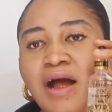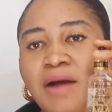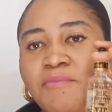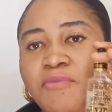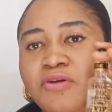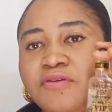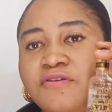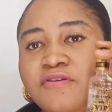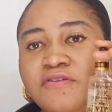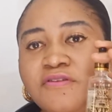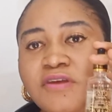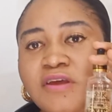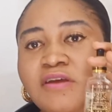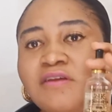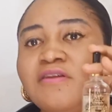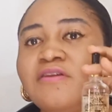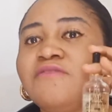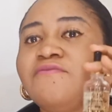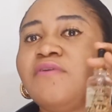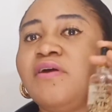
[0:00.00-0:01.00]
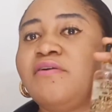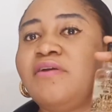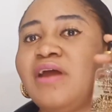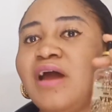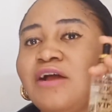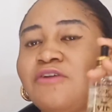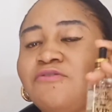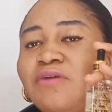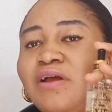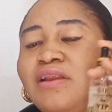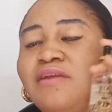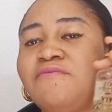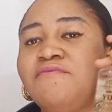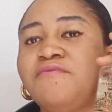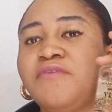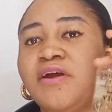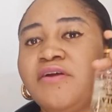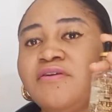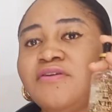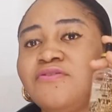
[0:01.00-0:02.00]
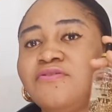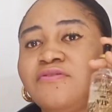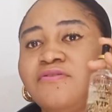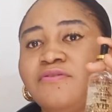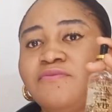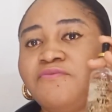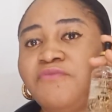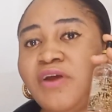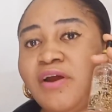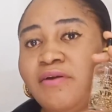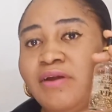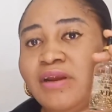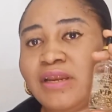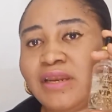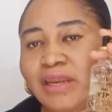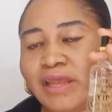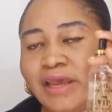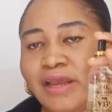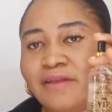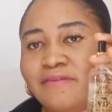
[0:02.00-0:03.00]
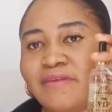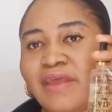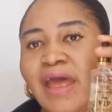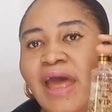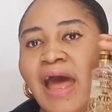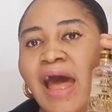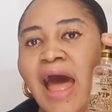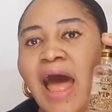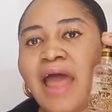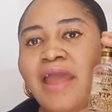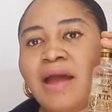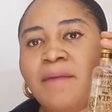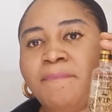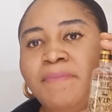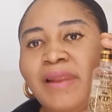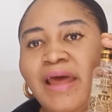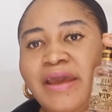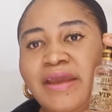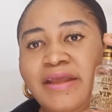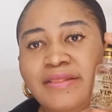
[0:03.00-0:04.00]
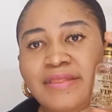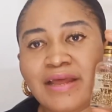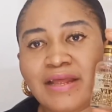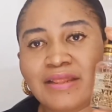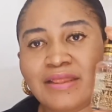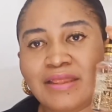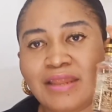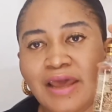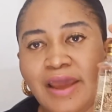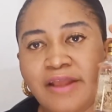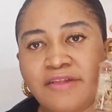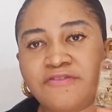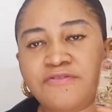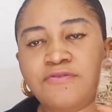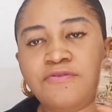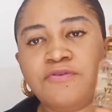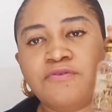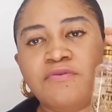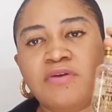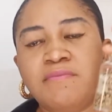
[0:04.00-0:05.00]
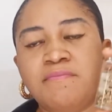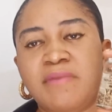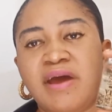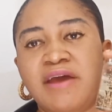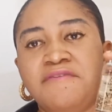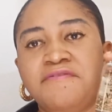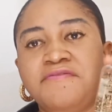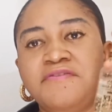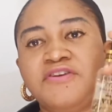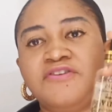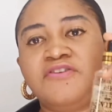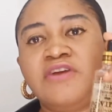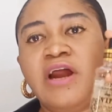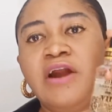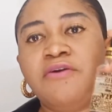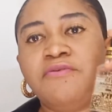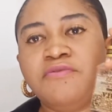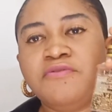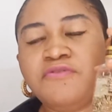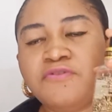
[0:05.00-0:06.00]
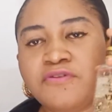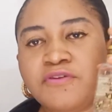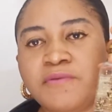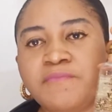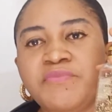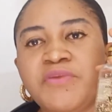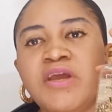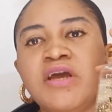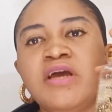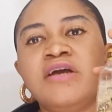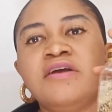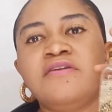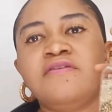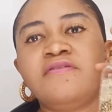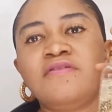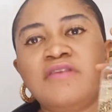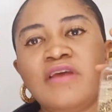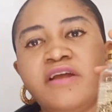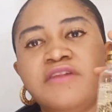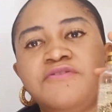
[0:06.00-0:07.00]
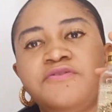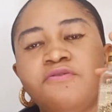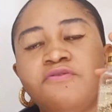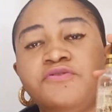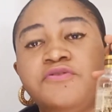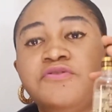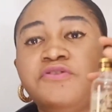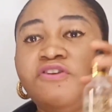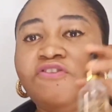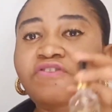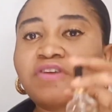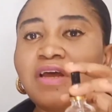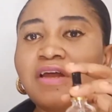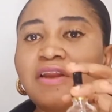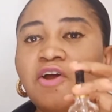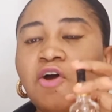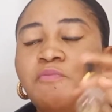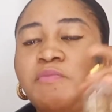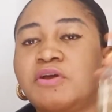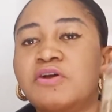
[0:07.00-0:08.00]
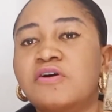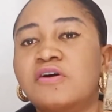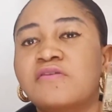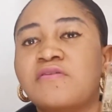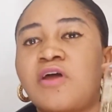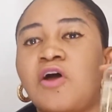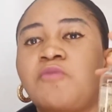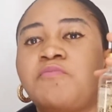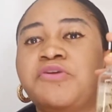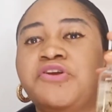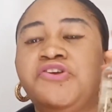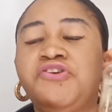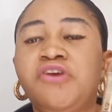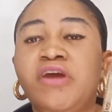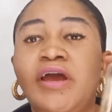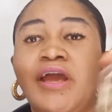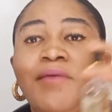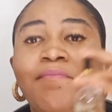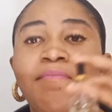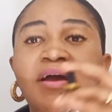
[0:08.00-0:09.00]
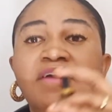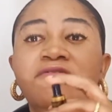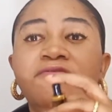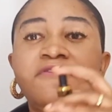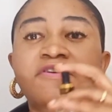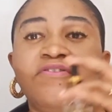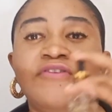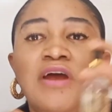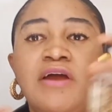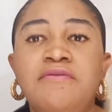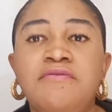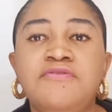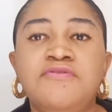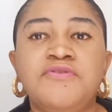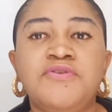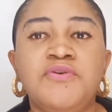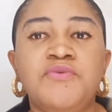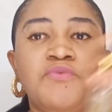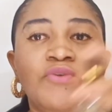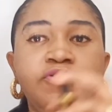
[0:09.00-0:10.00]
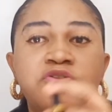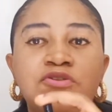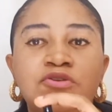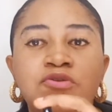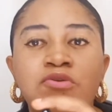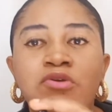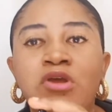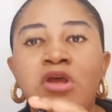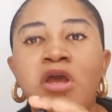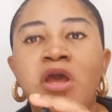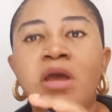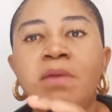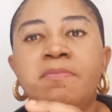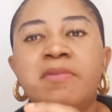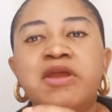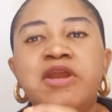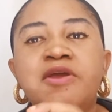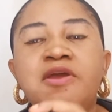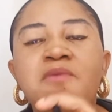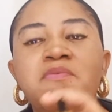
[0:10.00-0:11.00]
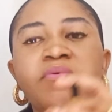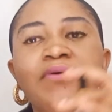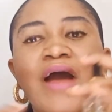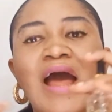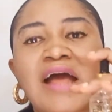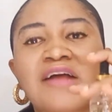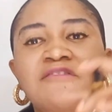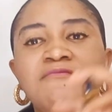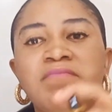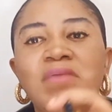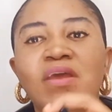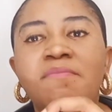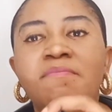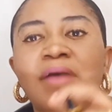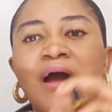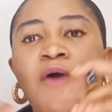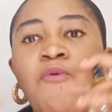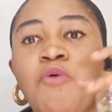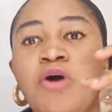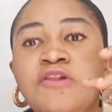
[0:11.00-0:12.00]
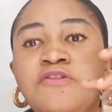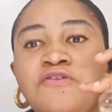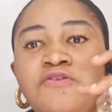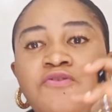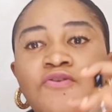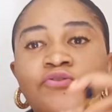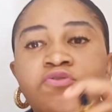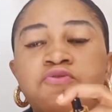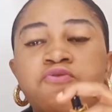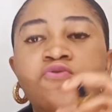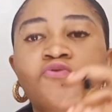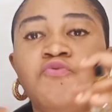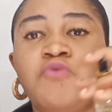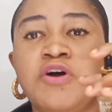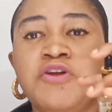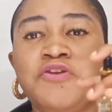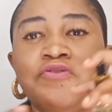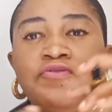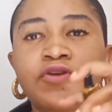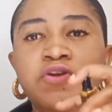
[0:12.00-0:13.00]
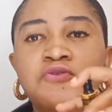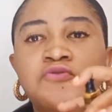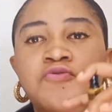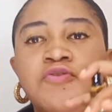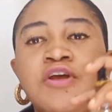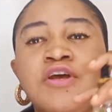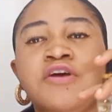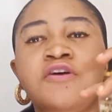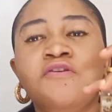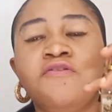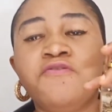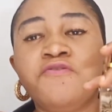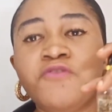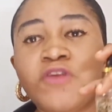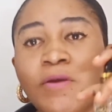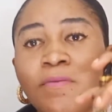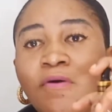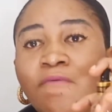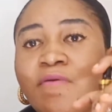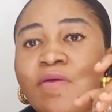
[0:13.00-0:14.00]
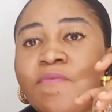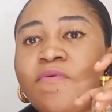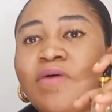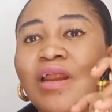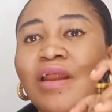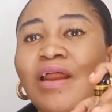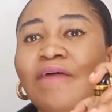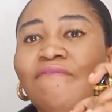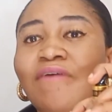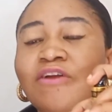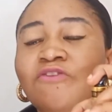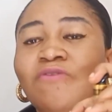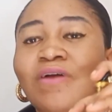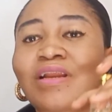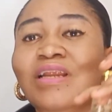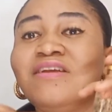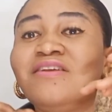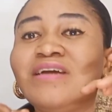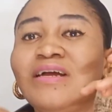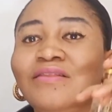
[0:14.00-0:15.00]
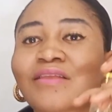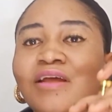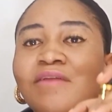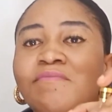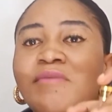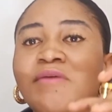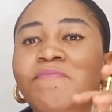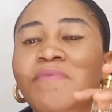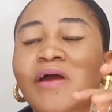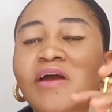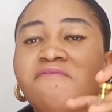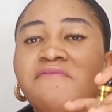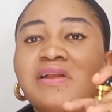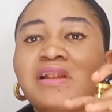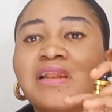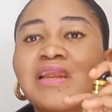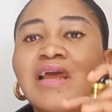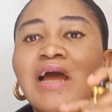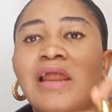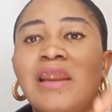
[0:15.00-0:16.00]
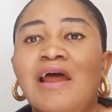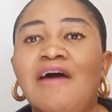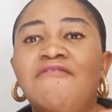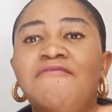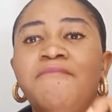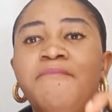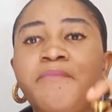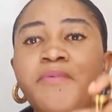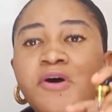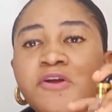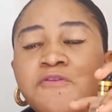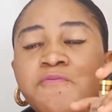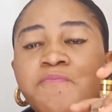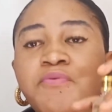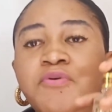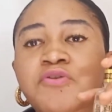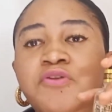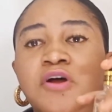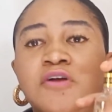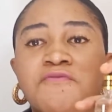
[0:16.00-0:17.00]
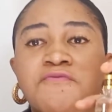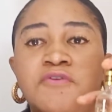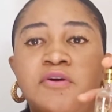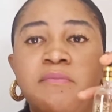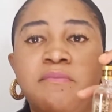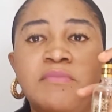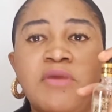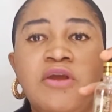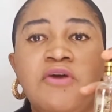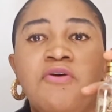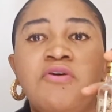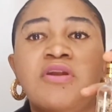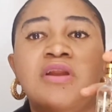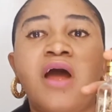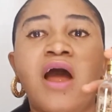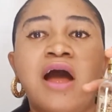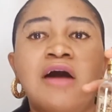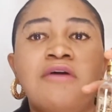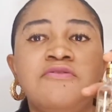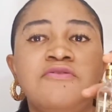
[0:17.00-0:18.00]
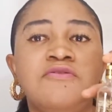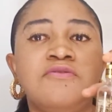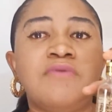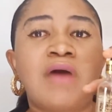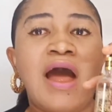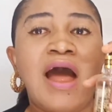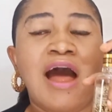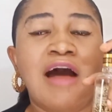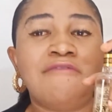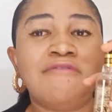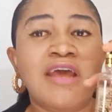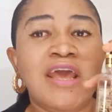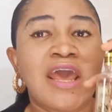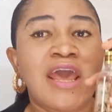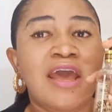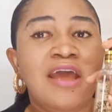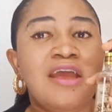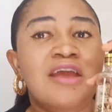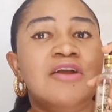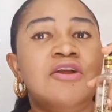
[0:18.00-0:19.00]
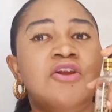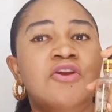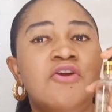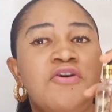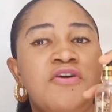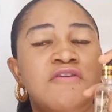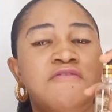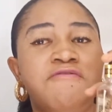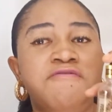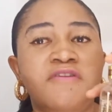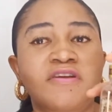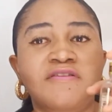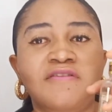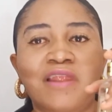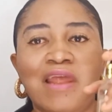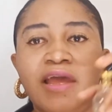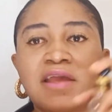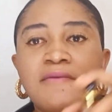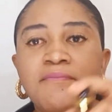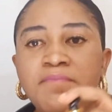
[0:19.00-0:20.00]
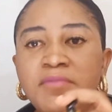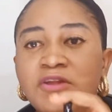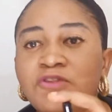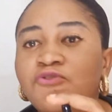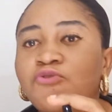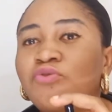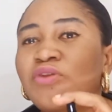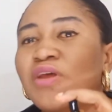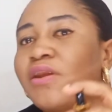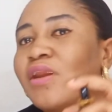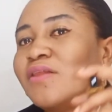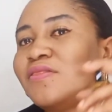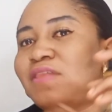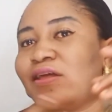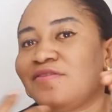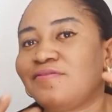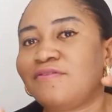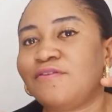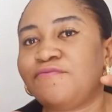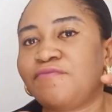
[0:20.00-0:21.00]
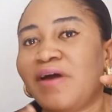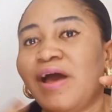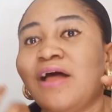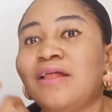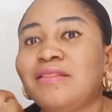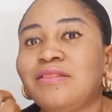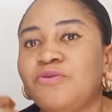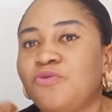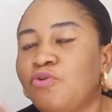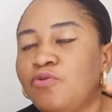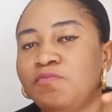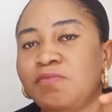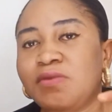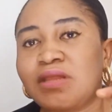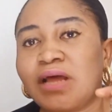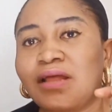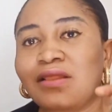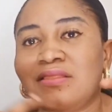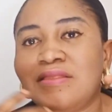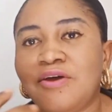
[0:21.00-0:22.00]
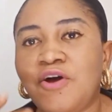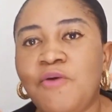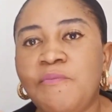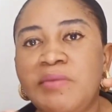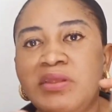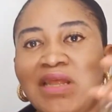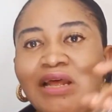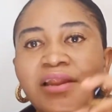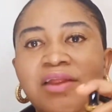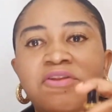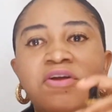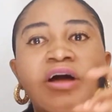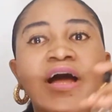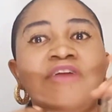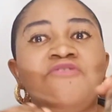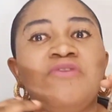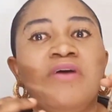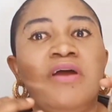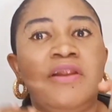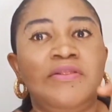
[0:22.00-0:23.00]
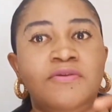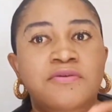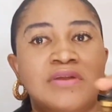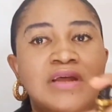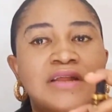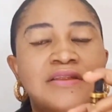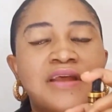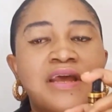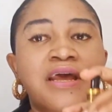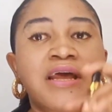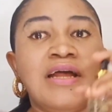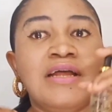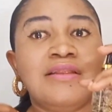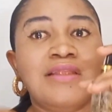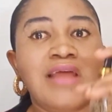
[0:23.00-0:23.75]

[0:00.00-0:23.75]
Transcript: calm on the skin. It's very nice. I apply it at night during my facial routine. Stay tuned to this channel because I'll be sharing my facial routine with you. Many people ask me, Ma, what do you use? Some of people that have actually chatted me privately and have bought products from me on how to have a glowing face like me, today they testify and told me and tell me that they don't actually know that